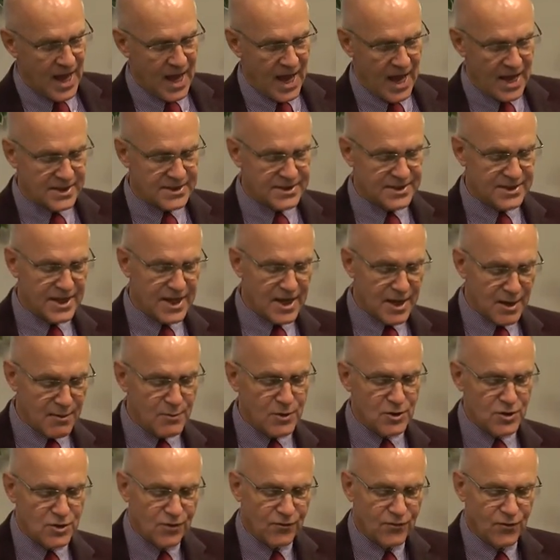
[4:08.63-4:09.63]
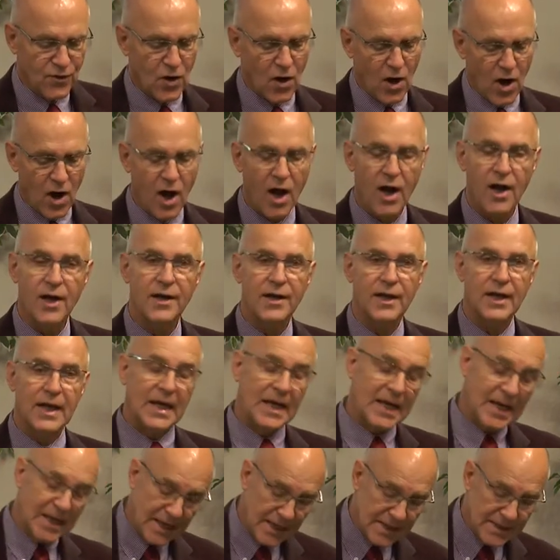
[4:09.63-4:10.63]
As the image of God,
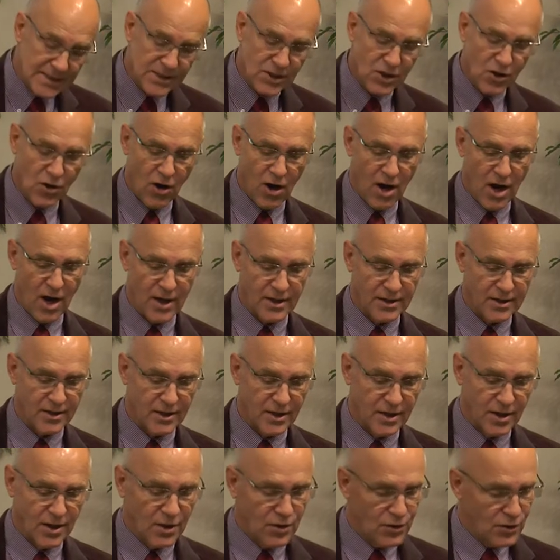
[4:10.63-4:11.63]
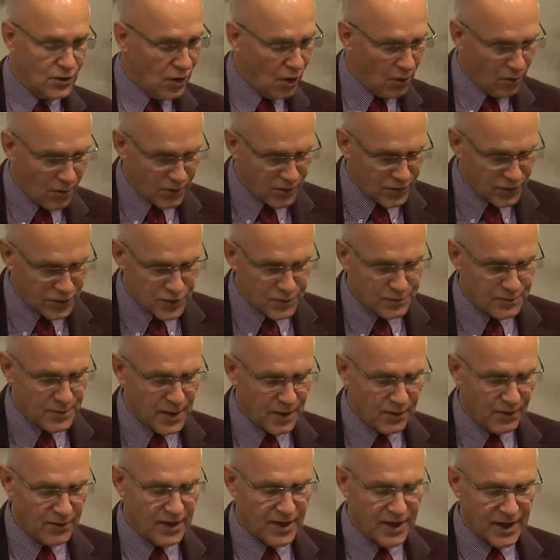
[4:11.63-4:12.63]
He is God. No other
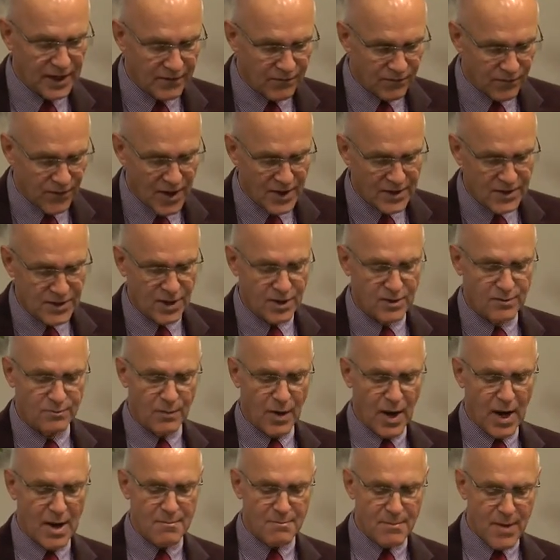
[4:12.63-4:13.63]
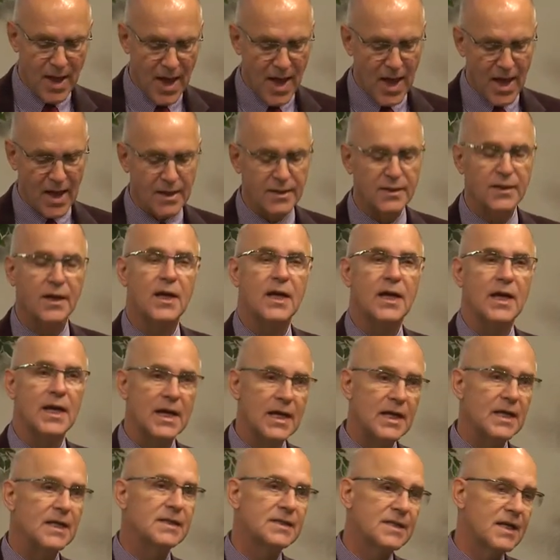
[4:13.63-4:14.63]
spirit invented by man
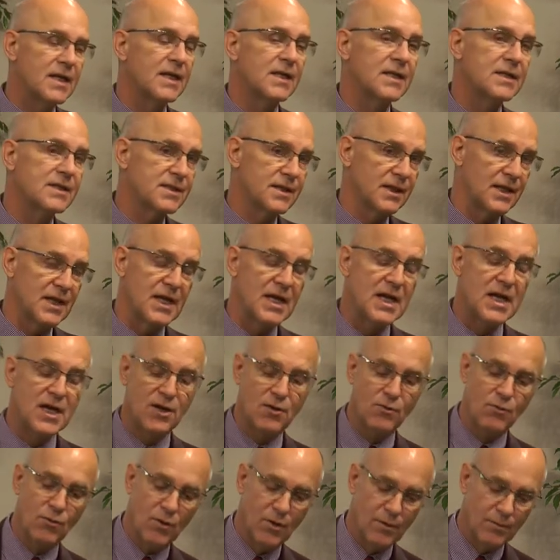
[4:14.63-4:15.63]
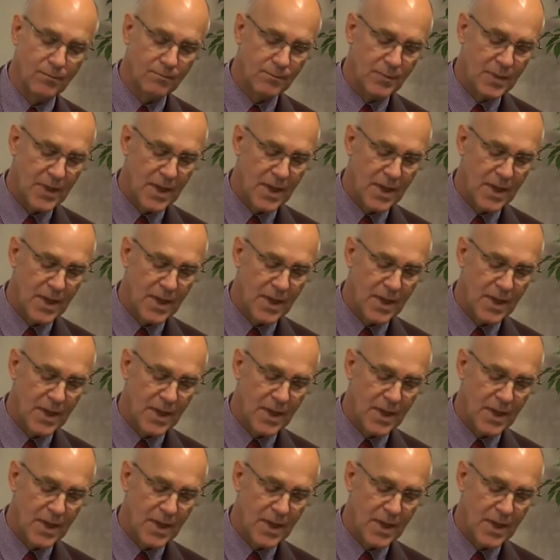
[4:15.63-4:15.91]
is His equal.